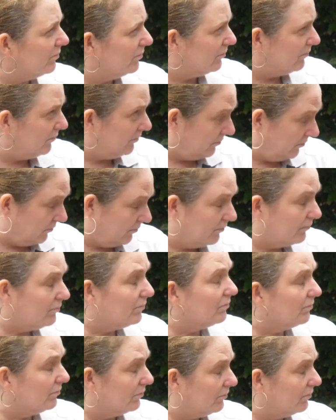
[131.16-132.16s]

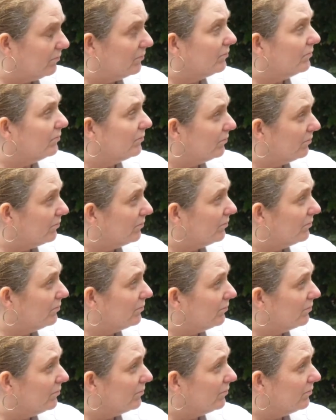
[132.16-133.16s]

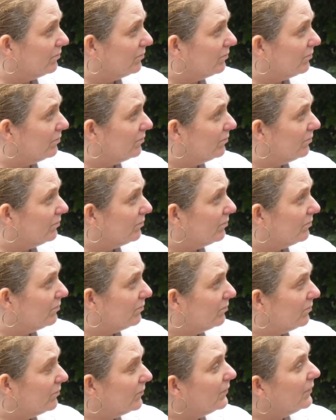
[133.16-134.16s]

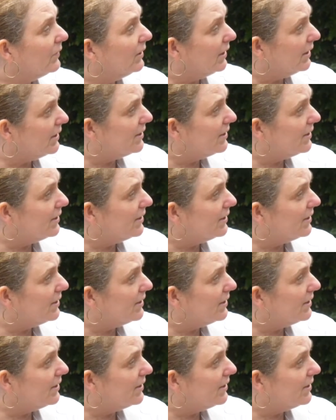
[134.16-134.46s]
[no speech]